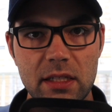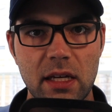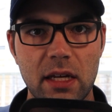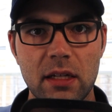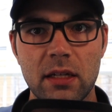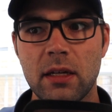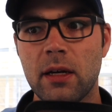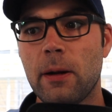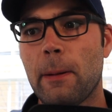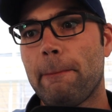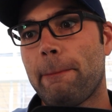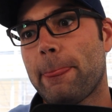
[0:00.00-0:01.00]
he did.
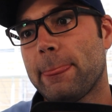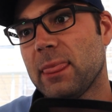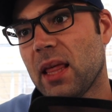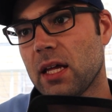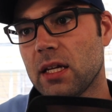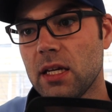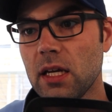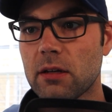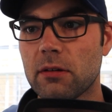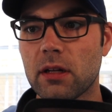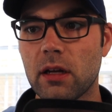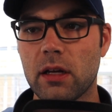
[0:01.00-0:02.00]
And
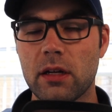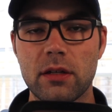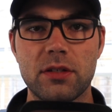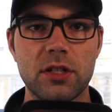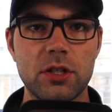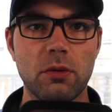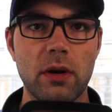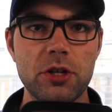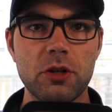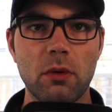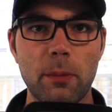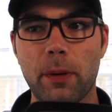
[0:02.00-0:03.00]
again, in a
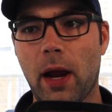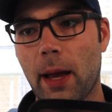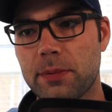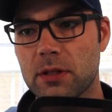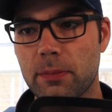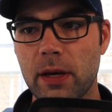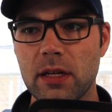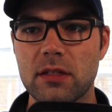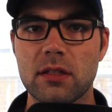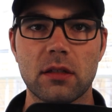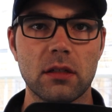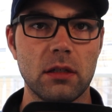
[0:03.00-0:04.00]
situation where perhaps the
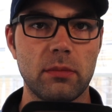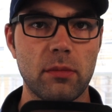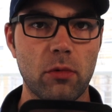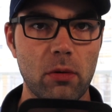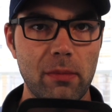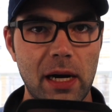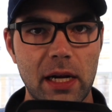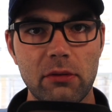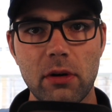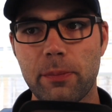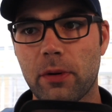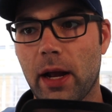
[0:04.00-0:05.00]
pace is a little bit more
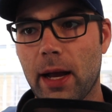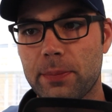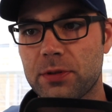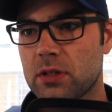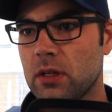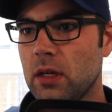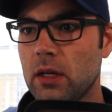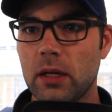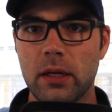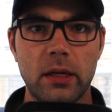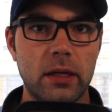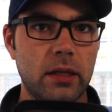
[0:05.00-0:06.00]
moderate, perhaps
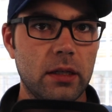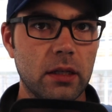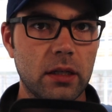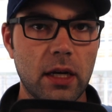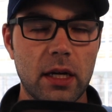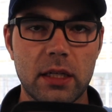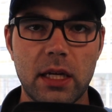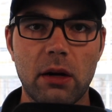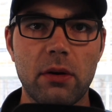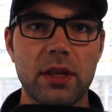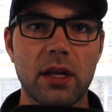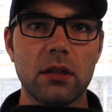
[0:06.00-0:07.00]
he can kind of
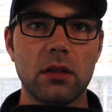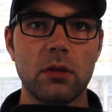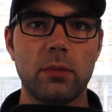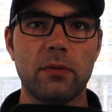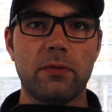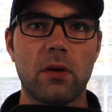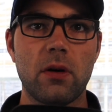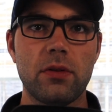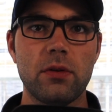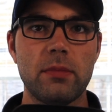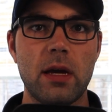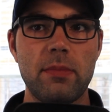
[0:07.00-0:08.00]
carry that a little bit
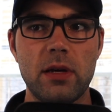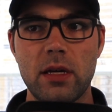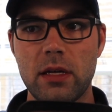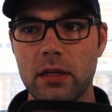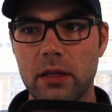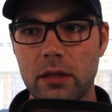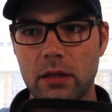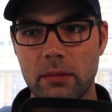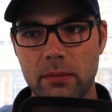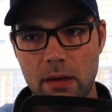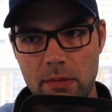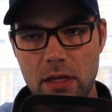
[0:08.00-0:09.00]
farther. Maybe
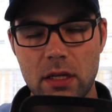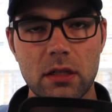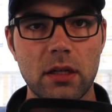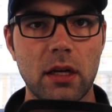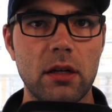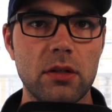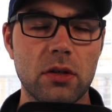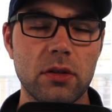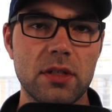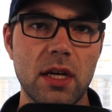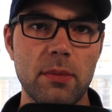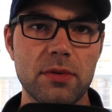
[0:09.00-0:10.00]
he can kind of turn
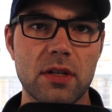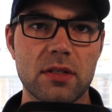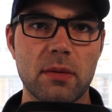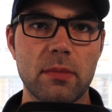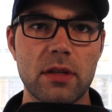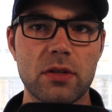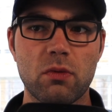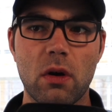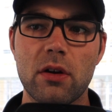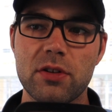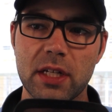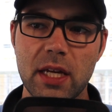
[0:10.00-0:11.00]
the tables on some of these
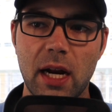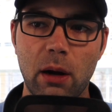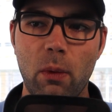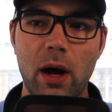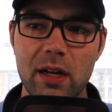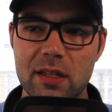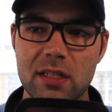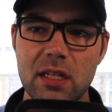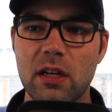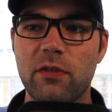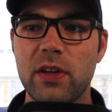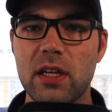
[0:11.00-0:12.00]
runners. Again, I want to
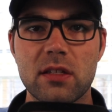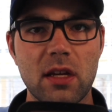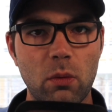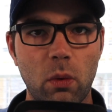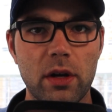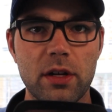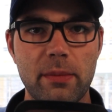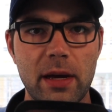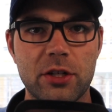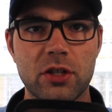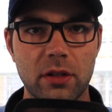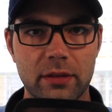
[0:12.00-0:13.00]
see if he is a
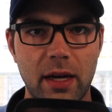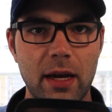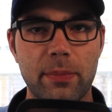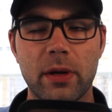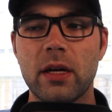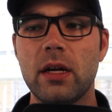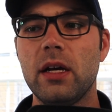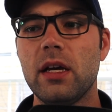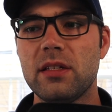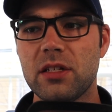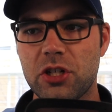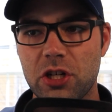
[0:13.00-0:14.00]
one-dimensional type.
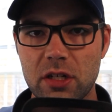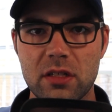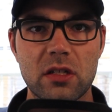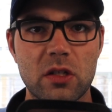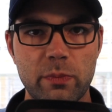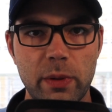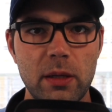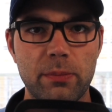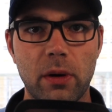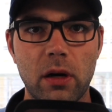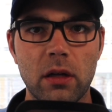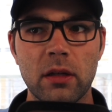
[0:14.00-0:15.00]
Is he just a
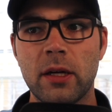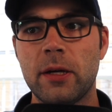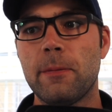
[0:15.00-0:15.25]
speedball?